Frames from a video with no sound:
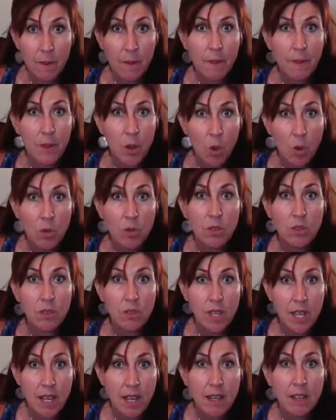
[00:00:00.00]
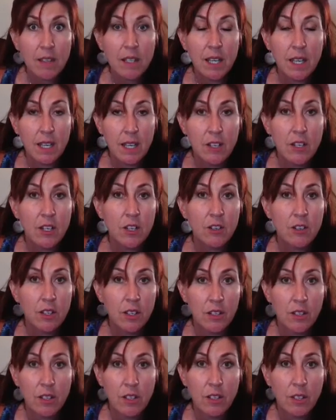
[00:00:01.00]
those things get into your
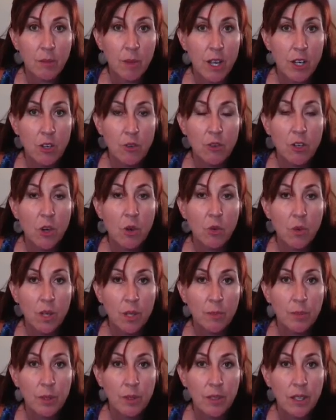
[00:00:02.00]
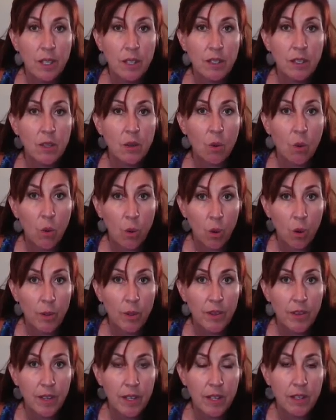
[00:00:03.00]
system, and you don't want to put these
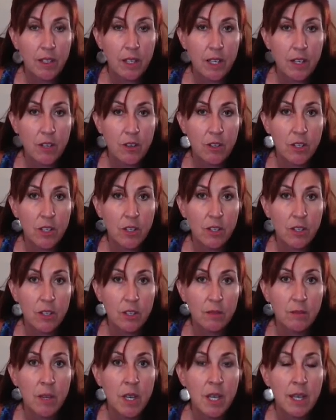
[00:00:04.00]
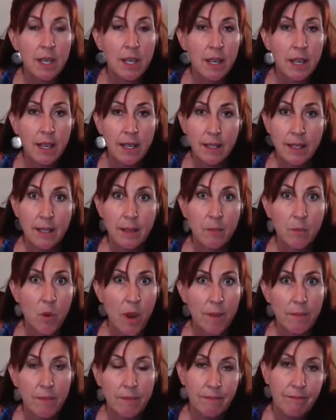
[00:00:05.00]
horrible things in your system,
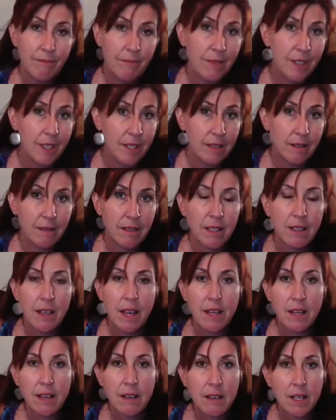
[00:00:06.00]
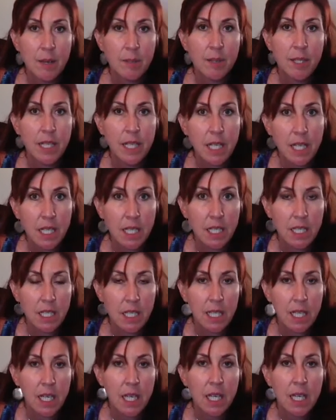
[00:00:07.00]
right, in that area
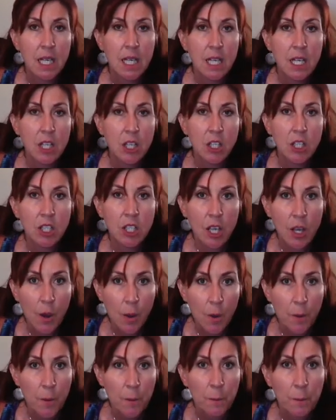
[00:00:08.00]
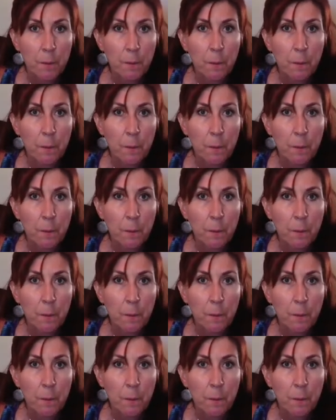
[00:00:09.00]
particularly. So